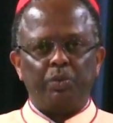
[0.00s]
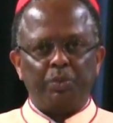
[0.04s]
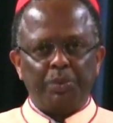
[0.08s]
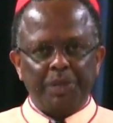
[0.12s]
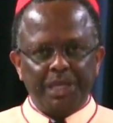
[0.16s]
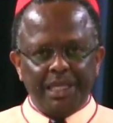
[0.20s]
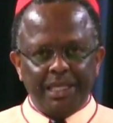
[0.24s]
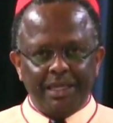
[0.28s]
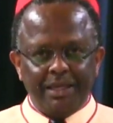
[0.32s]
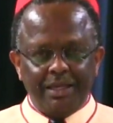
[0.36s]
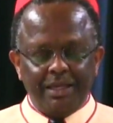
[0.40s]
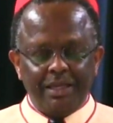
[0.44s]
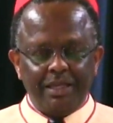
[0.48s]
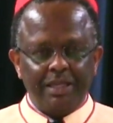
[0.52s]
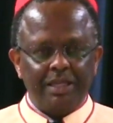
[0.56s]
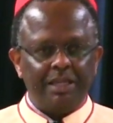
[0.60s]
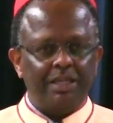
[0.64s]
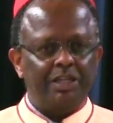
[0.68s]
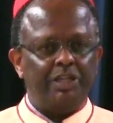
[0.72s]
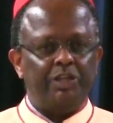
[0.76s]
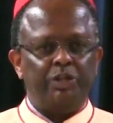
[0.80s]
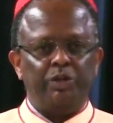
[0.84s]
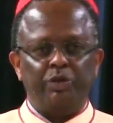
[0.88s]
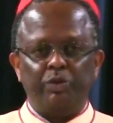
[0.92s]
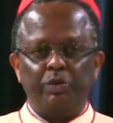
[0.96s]
we,
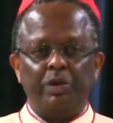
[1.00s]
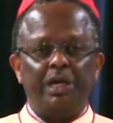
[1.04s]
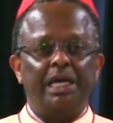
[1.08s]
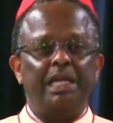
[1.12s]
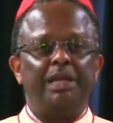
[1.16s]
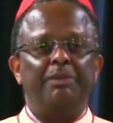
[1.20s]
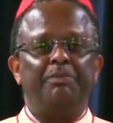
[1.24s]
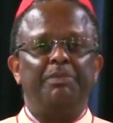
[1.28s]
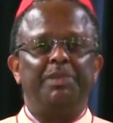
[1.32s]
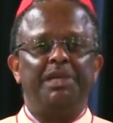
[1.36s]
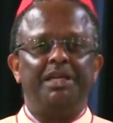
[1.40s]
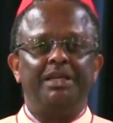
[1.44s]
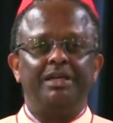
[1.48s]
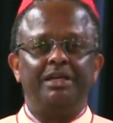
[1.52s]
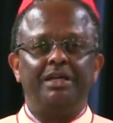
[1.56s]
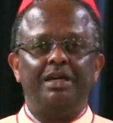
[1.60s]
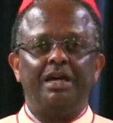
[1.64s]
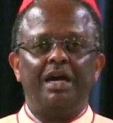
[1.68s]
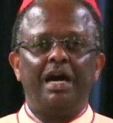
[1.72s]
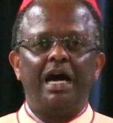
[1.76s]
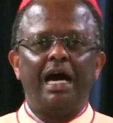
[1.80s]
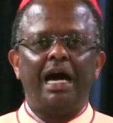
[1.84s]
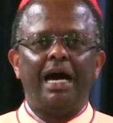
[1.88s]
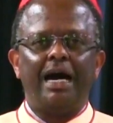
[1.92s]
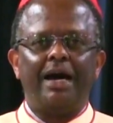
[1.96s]
you and me,
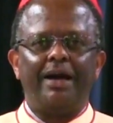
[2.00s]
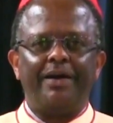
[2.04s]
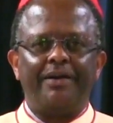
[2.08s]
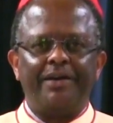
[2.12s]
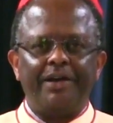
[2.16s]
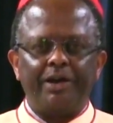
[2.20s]
are